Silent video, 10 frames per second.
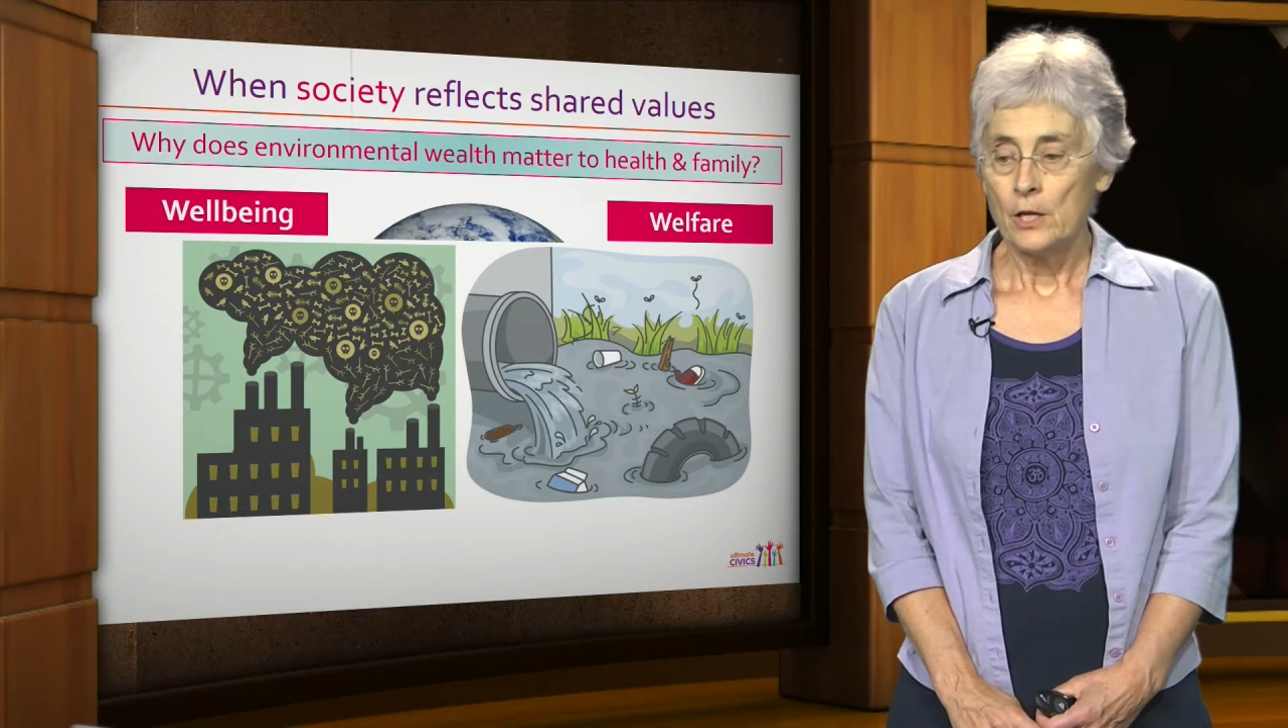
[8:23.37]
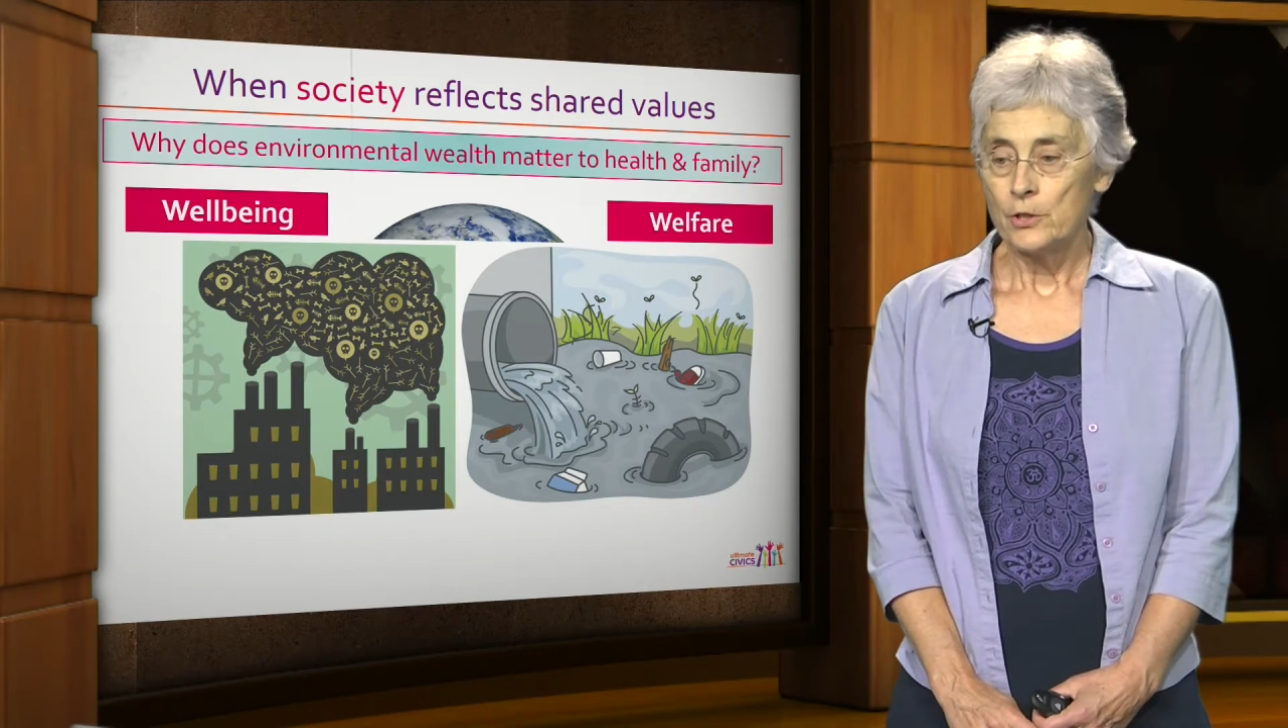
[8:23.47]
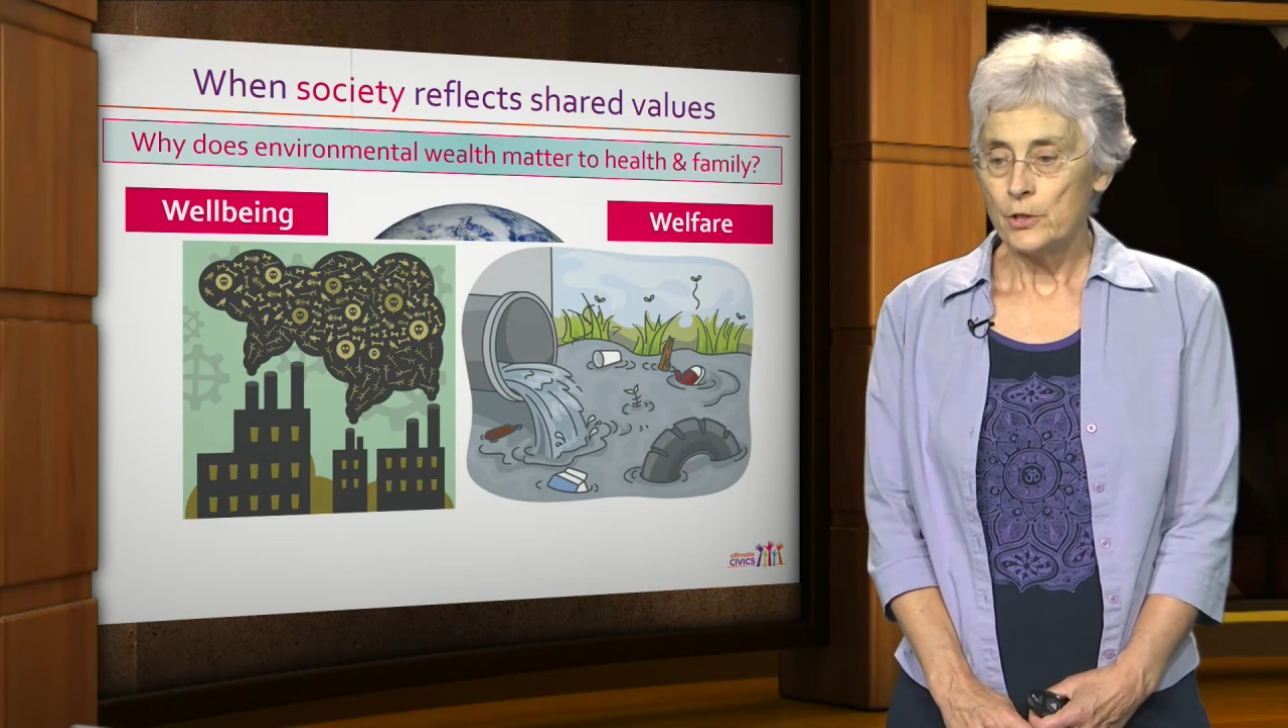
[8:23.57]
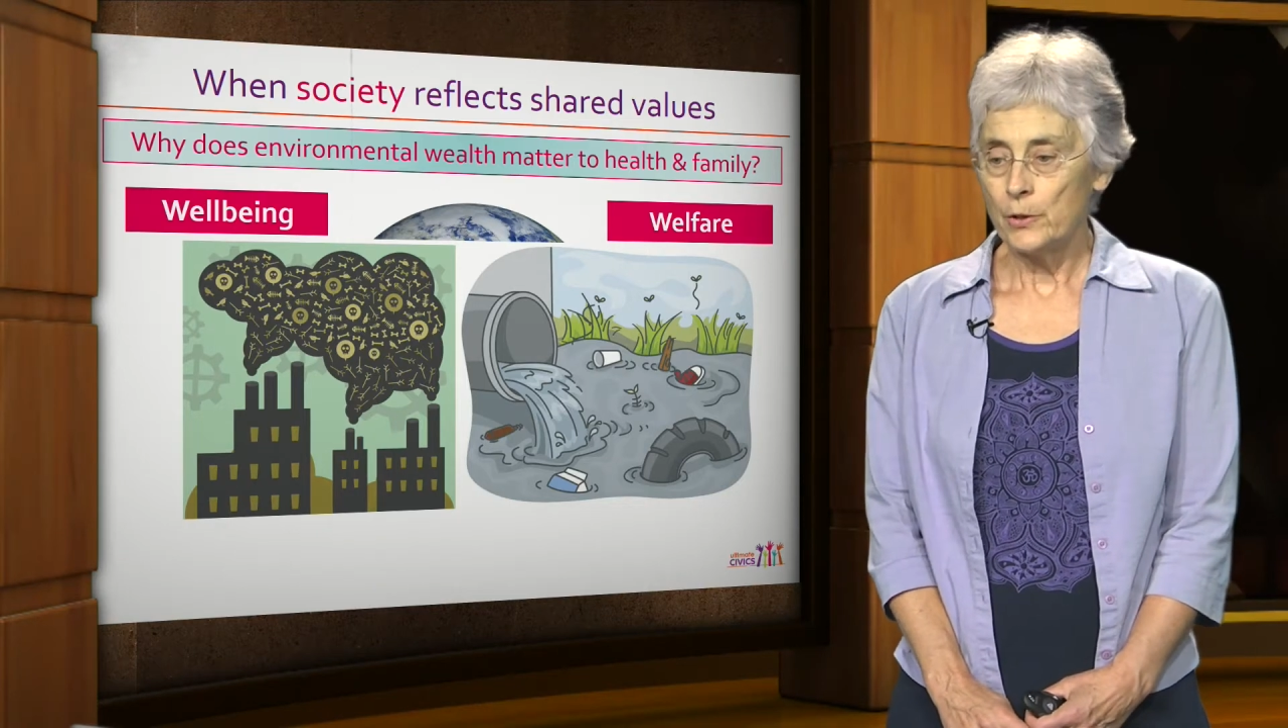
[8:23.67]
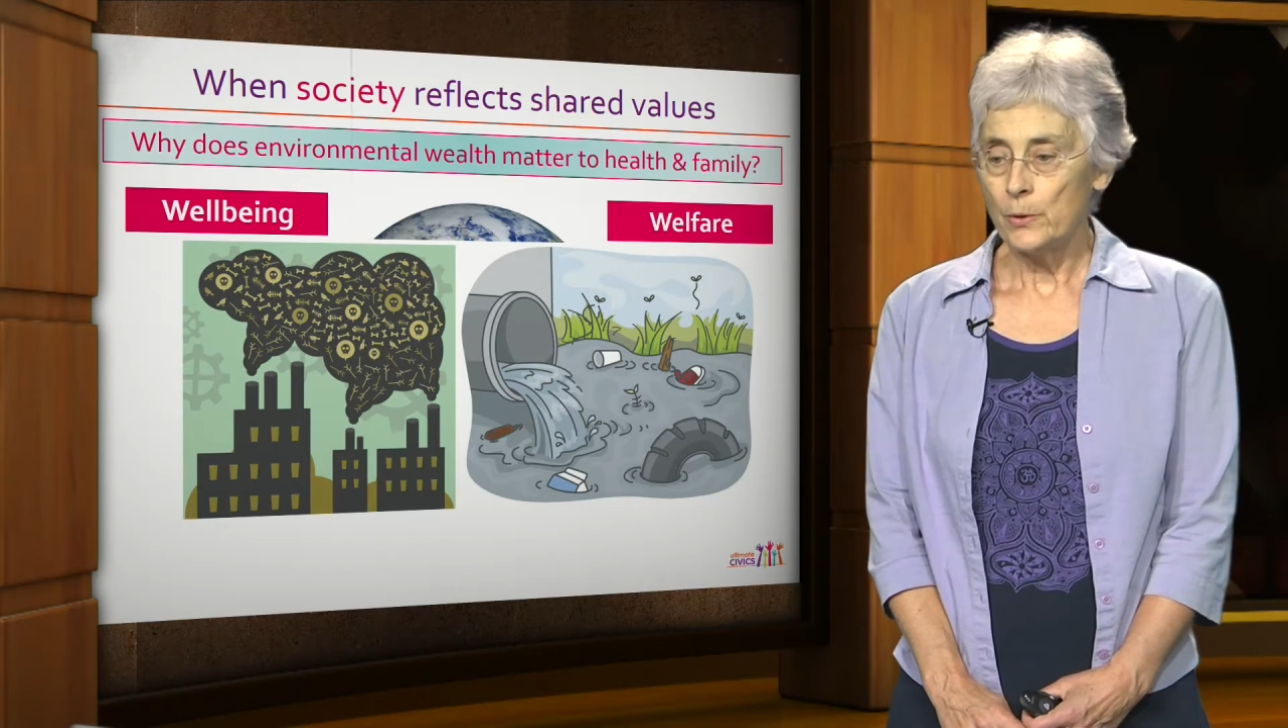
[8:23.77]

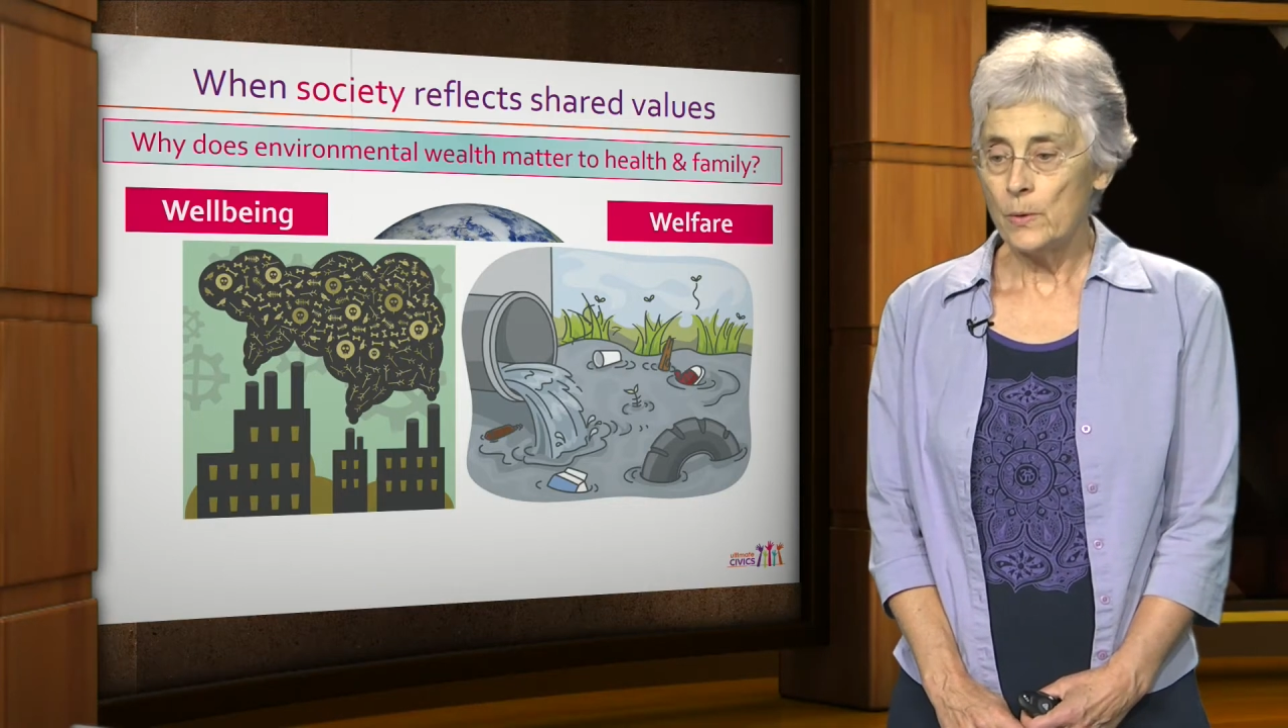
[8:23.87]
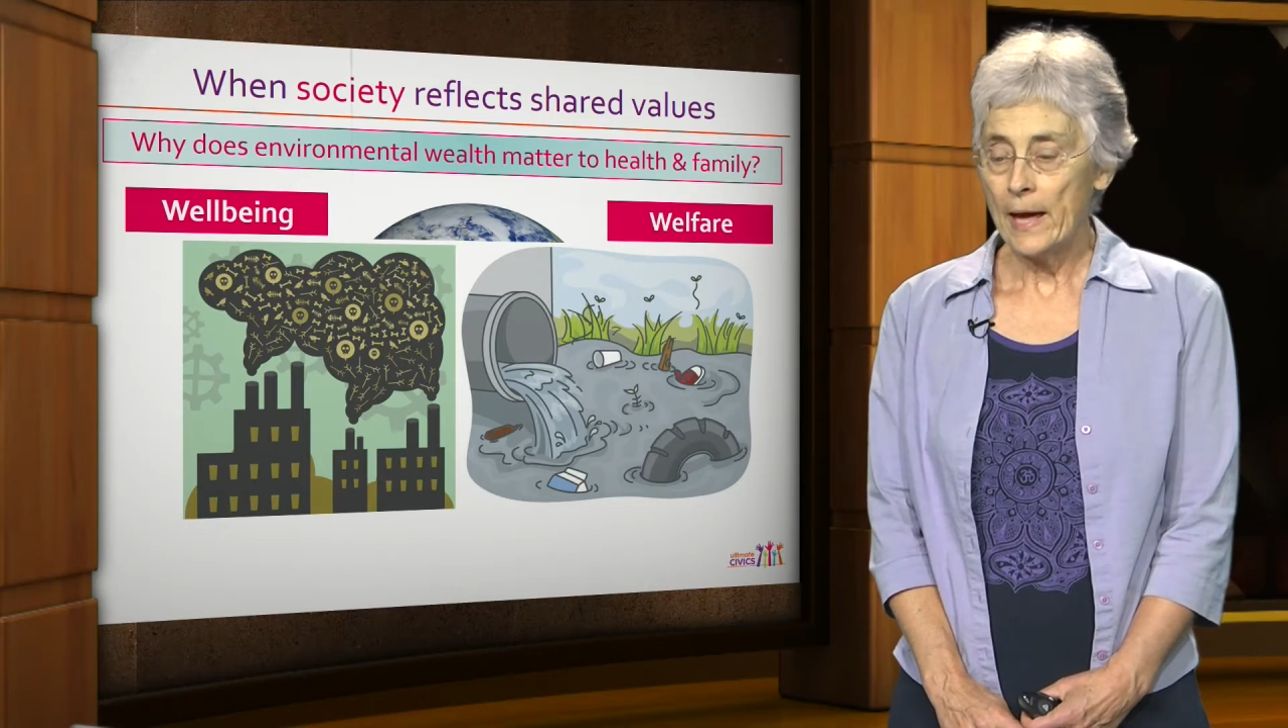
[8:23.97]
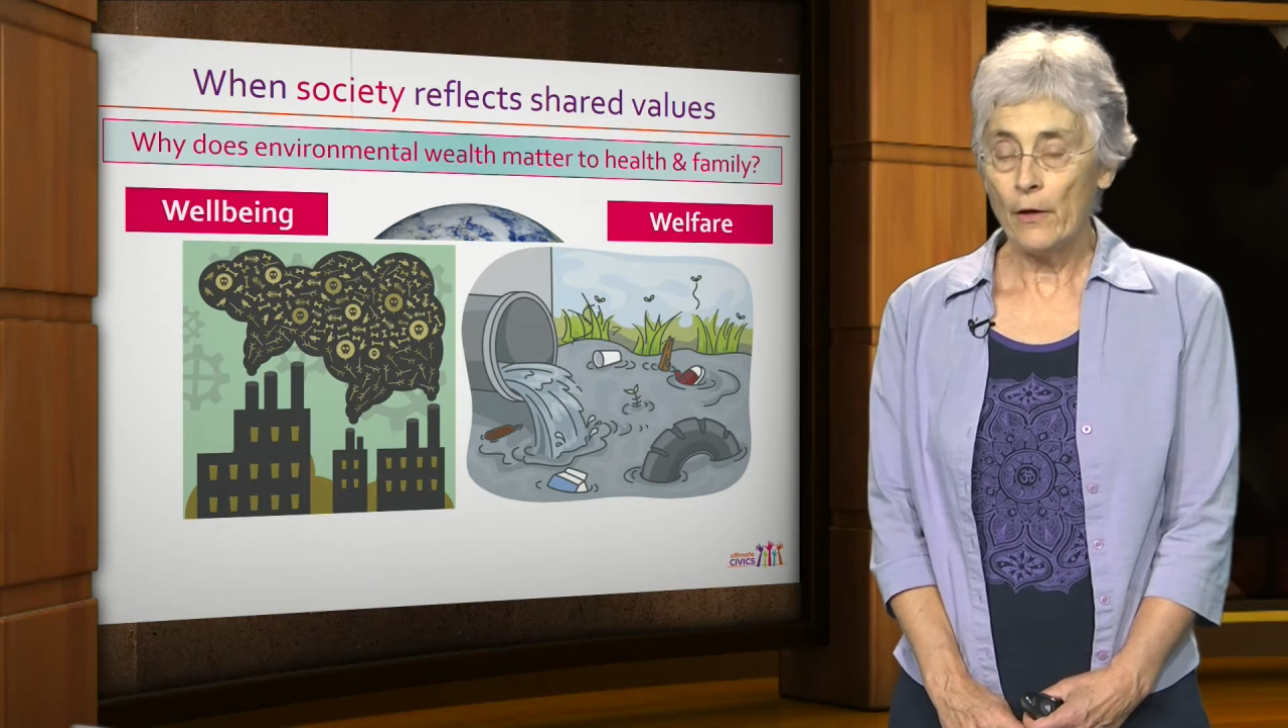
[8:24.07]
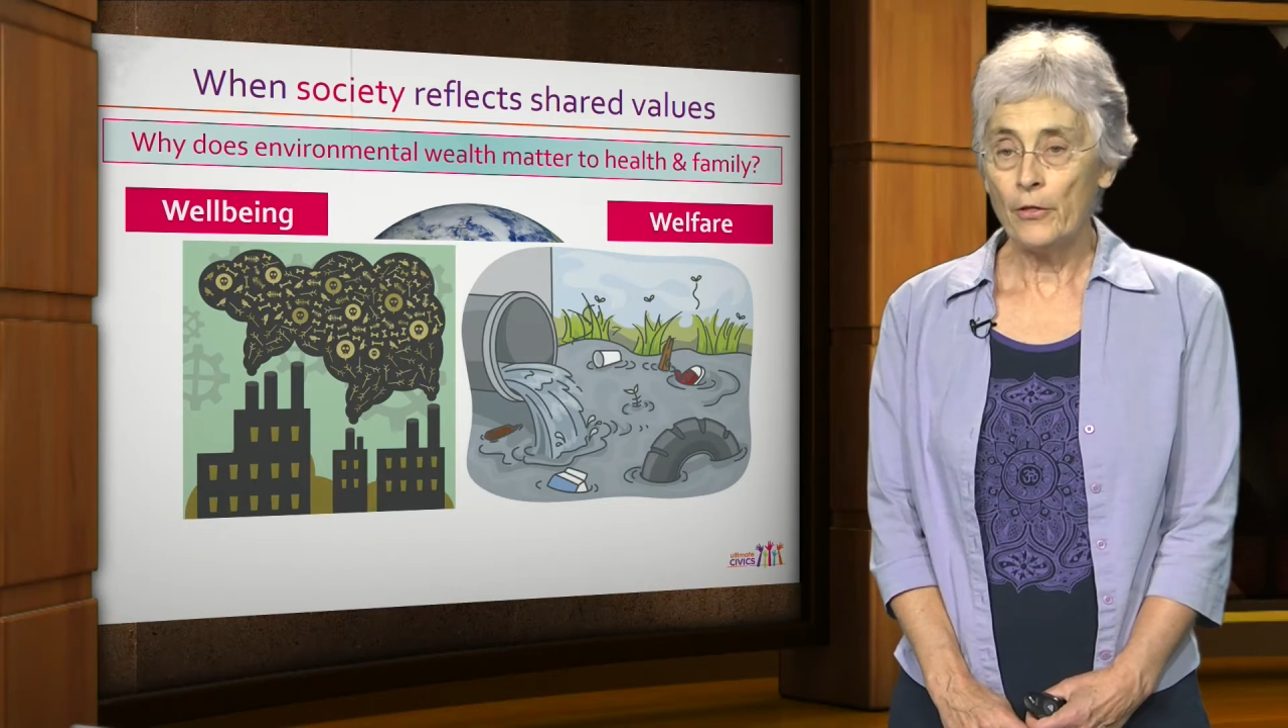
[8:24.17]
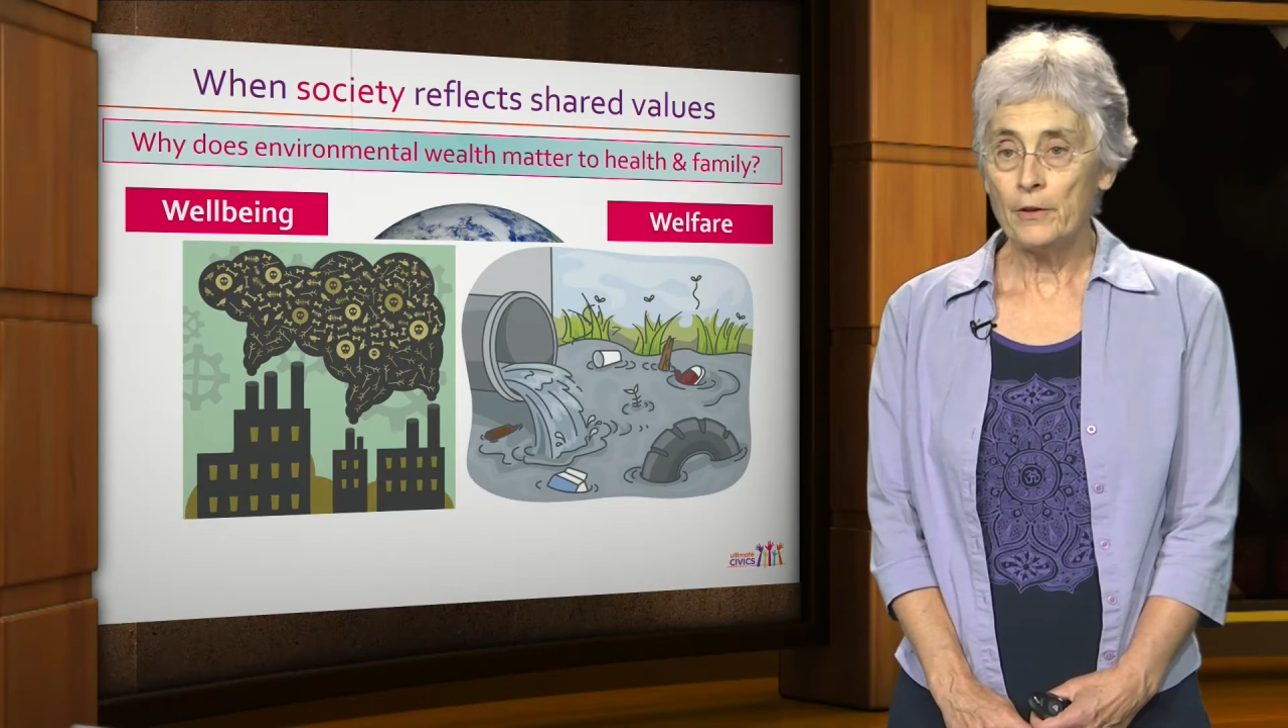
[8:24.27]
to health